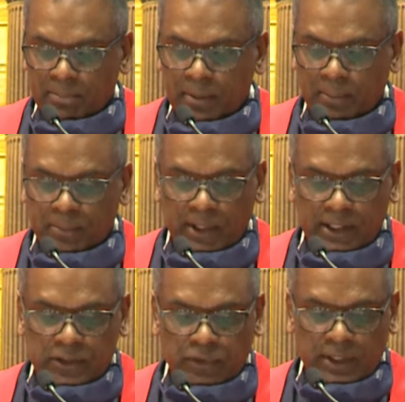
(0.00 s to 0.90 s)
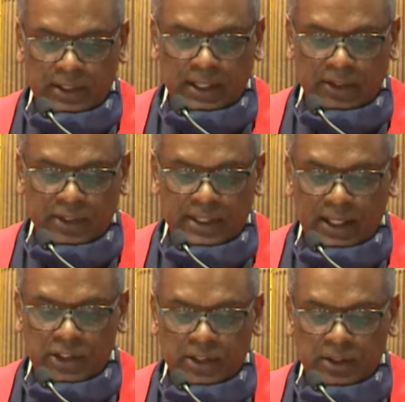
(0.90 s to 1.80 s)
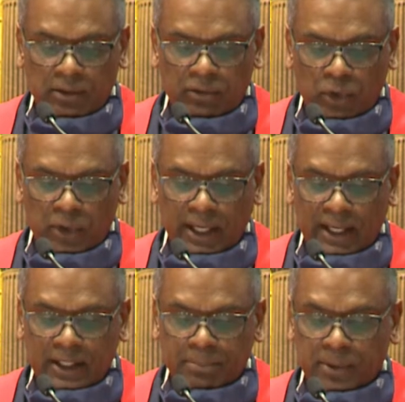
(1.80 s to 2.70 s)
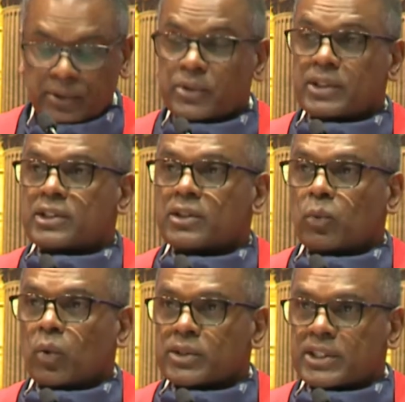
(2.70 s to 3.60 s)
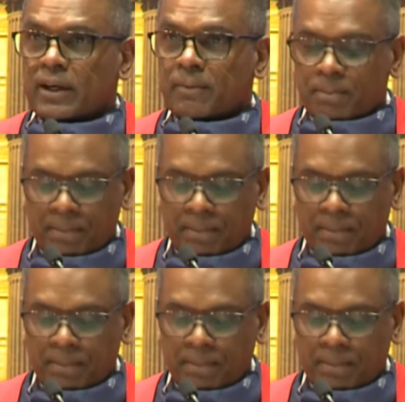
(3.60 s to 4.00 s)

Membranes for the Degradation of Organic Pollutants in Water,